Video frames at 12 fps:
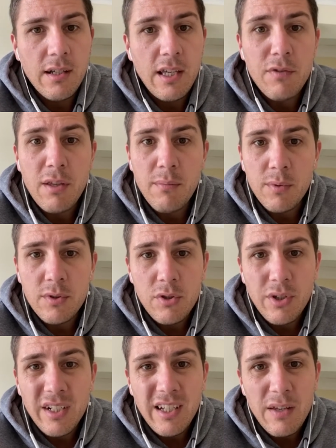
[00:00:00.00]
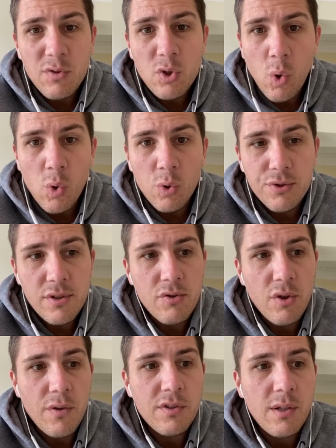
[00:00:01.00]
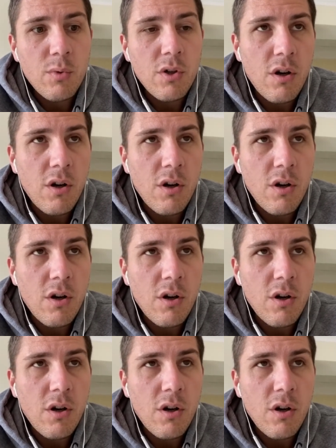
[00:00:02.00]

You can give scores. So if someone